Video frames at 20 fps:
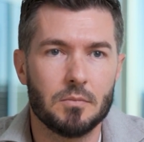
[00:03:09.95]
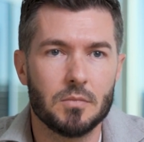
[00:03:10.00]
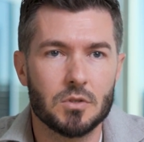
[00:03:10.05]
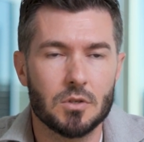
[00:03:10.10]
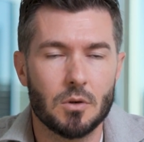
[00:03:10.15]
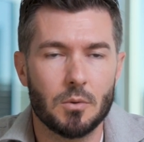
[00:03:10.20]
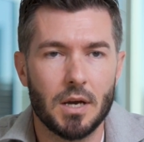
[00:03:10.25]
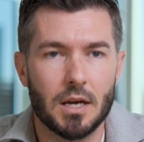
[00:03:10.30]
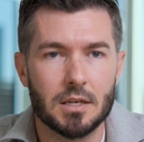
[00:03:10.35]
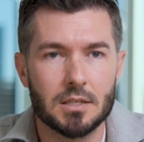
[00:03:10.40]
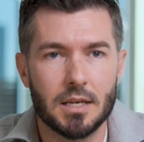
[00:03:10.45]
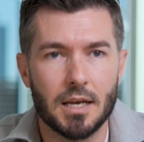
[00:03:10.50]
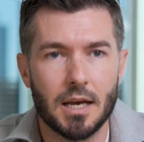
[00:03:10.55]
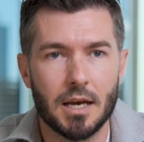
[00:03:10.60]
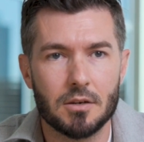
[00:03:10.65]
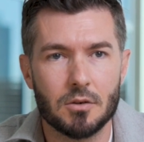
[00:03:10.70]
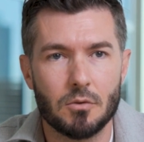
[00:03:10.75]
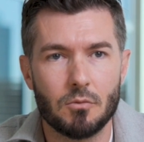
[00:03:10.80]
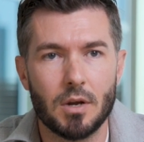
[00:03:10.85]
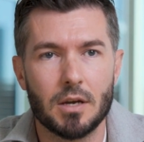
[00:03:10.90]
So we actually
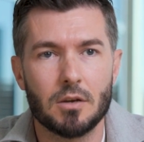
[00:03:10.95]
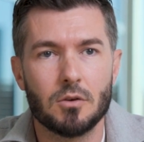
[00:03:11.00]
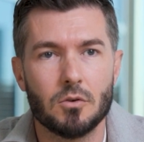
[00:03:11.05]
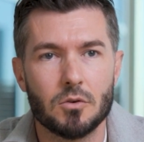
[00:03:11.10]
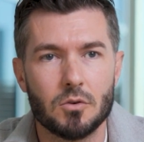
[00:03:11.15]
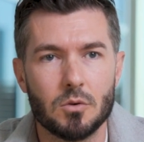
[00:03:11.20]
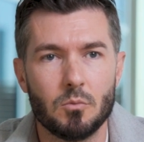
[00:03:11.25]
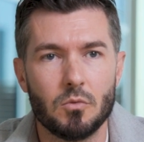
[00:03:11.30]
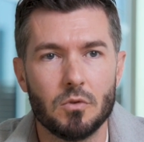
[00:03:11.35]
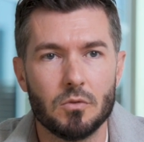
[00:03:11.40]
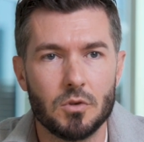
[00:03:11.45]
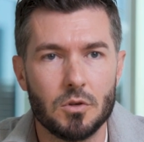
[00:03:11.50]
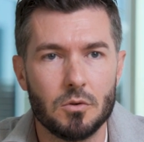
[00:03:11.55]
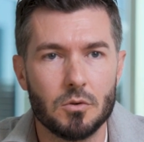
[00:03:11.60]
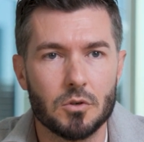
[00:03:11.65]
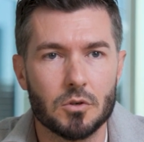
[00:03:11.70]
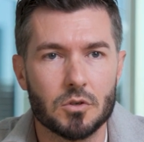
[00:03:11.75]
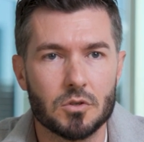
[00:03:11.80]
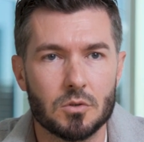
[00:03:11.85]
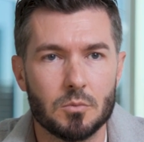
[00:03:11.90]
had a record number of new
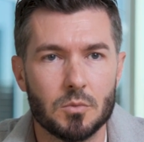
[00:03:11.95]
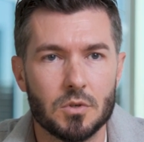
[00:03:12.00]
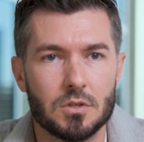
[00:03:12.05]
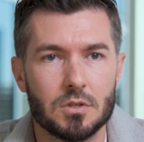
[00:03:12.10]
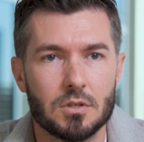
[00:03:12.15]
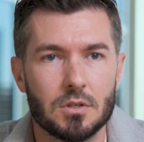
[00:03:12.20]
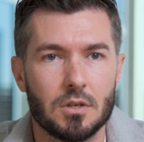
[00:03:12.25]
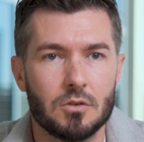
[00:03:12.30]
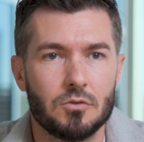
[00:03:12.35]
customers